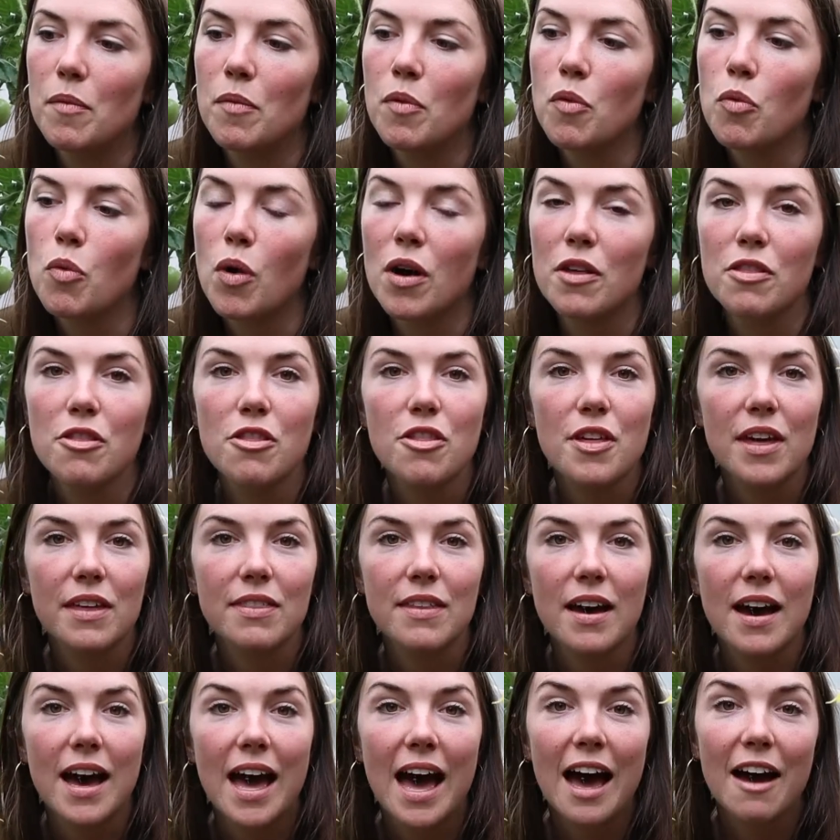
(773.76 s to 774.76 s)
One thing
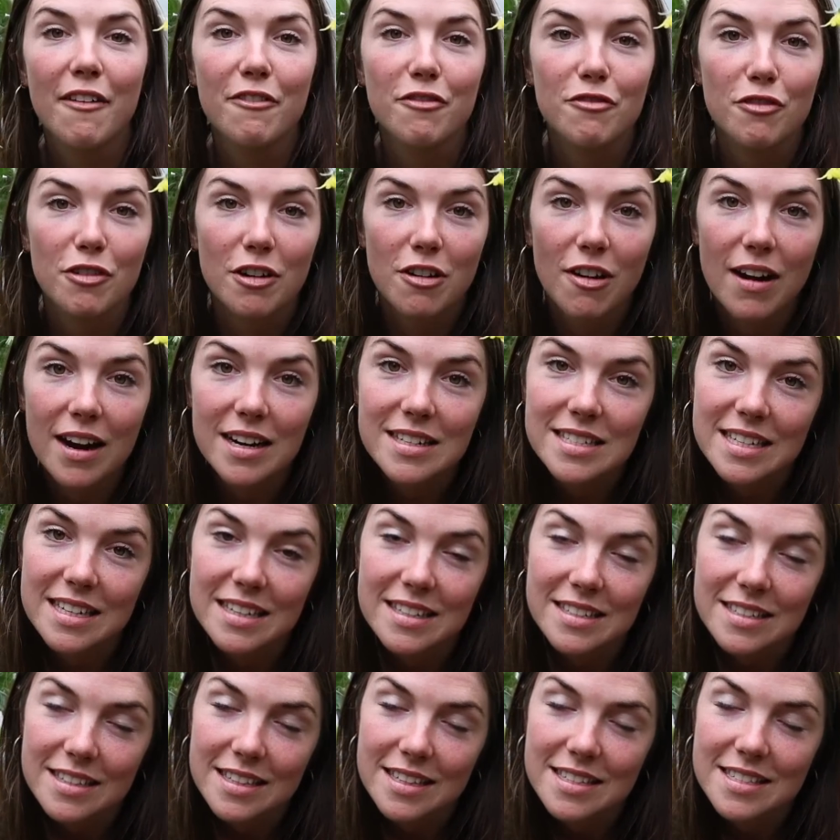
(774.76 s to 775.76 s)
that I have
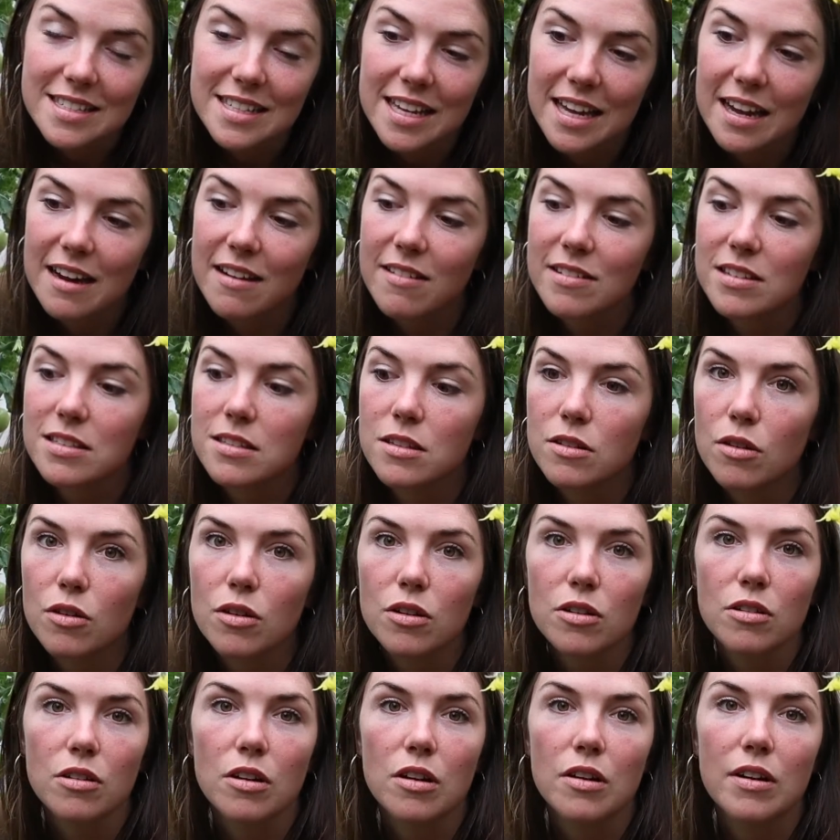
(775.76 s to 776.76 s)
regretted this year is
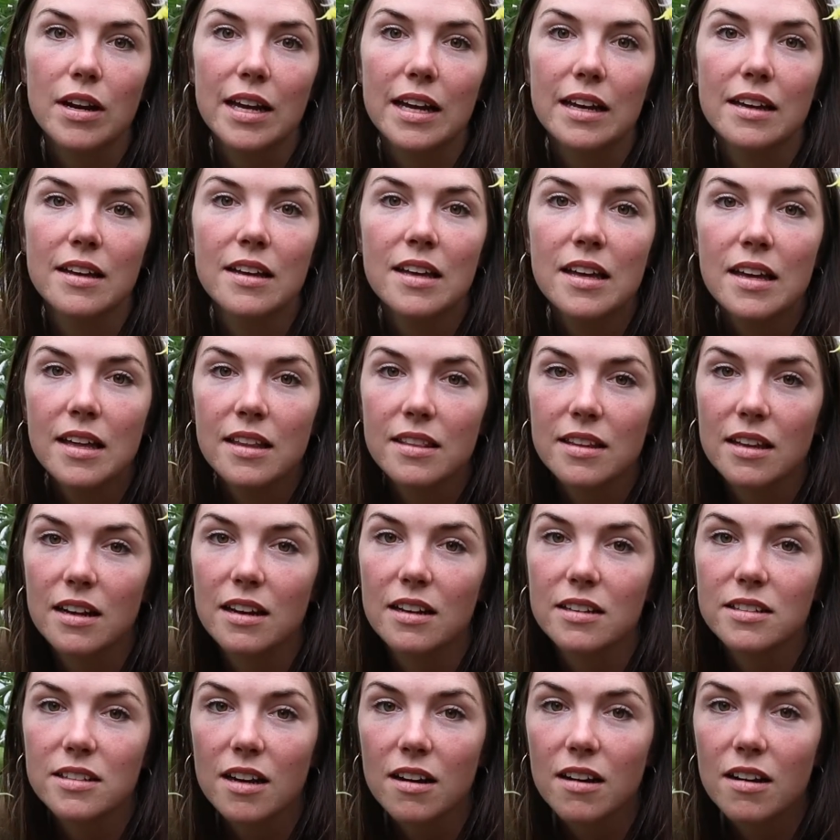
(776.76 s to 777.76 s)
not growing the
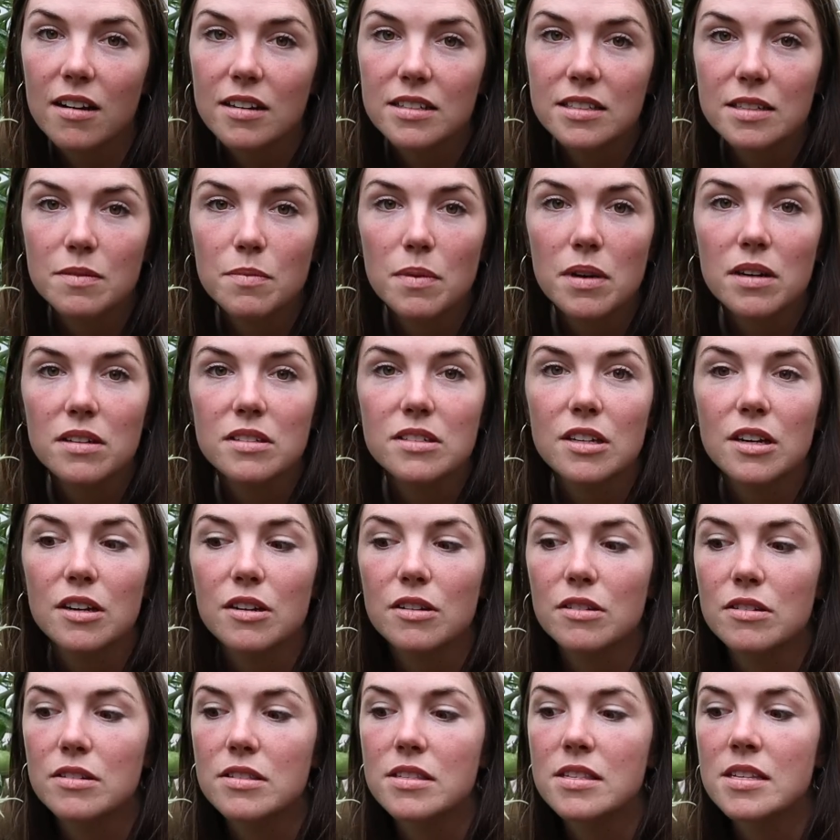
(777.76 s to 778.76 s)
Latar
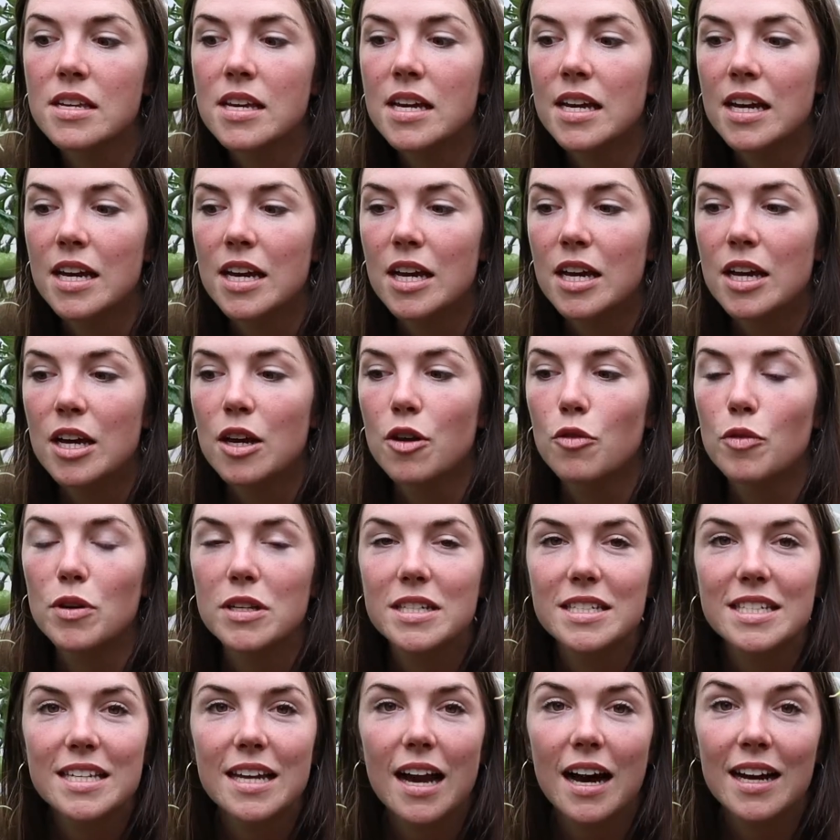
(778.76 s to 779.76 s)
tomatoes.
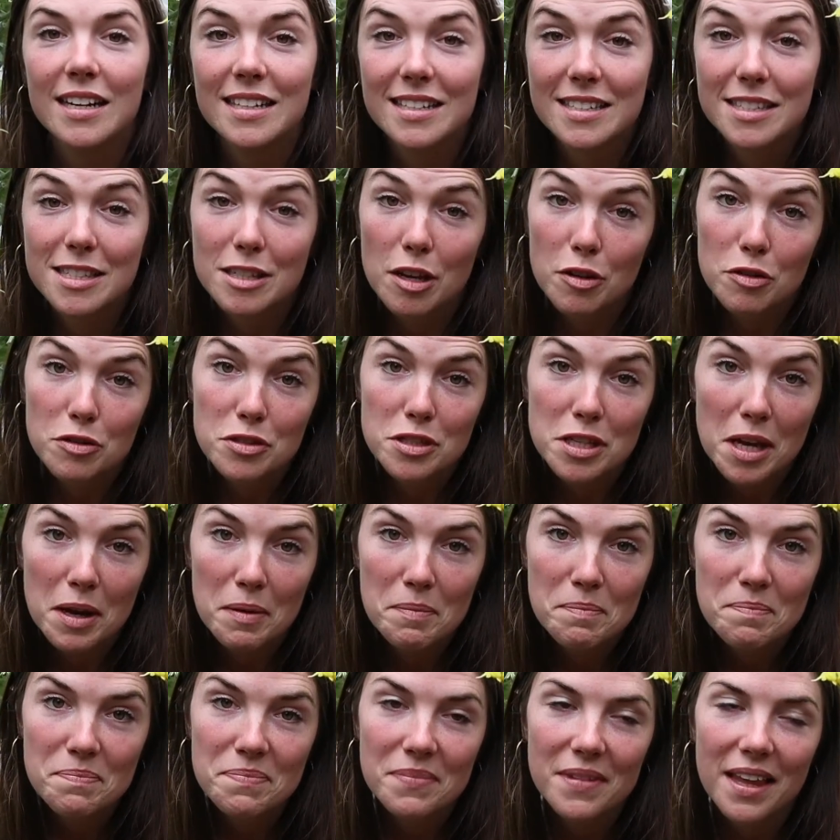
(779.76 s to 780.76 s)
I did sow
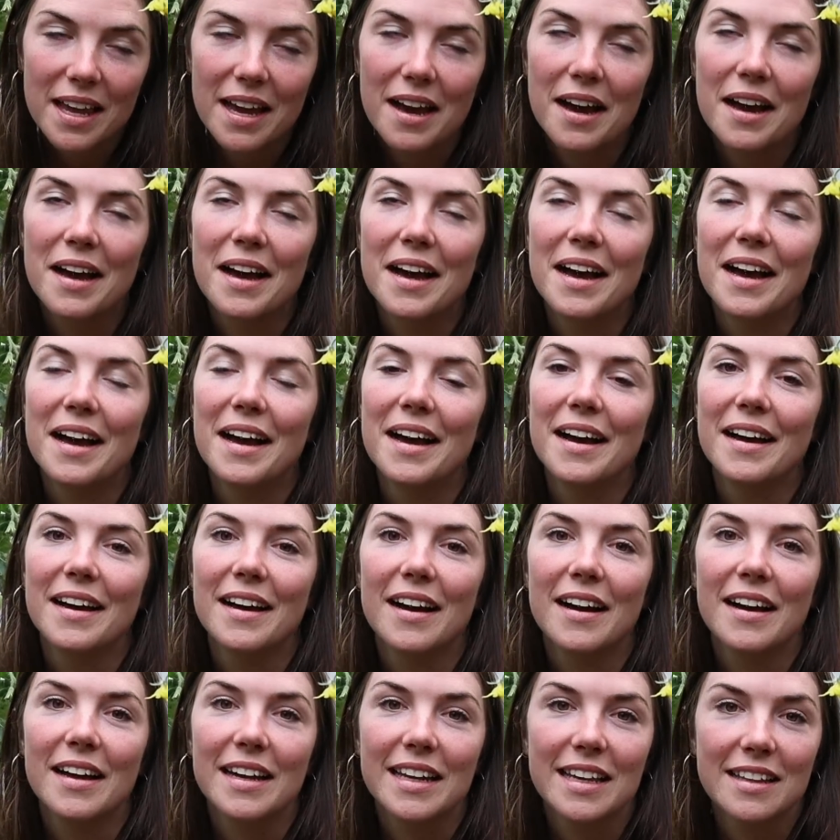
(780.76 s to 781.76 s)
some
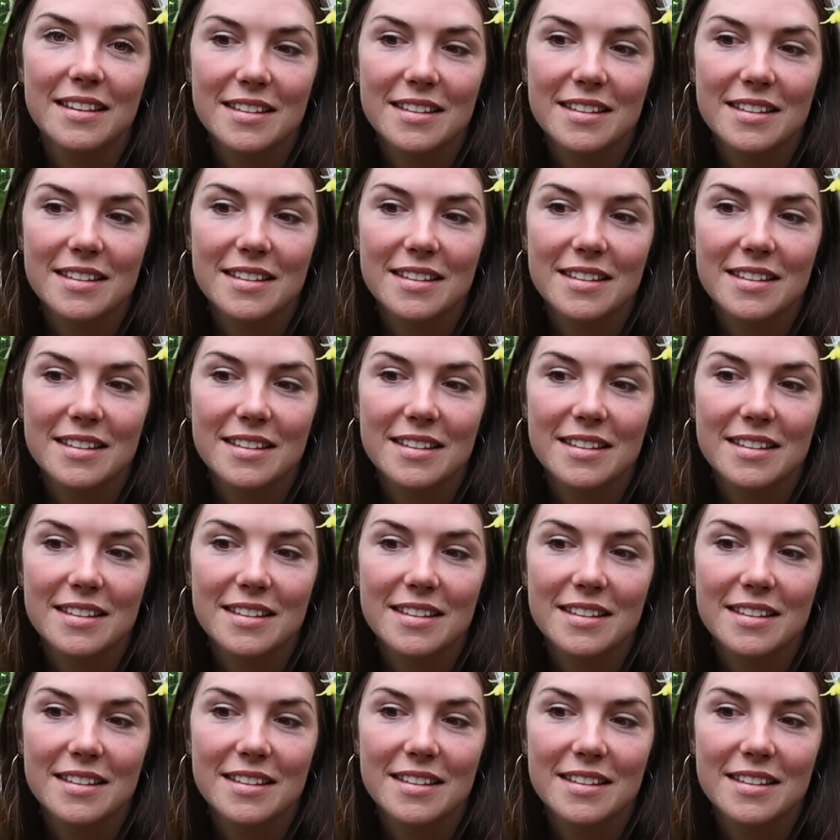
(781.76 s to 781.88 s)
early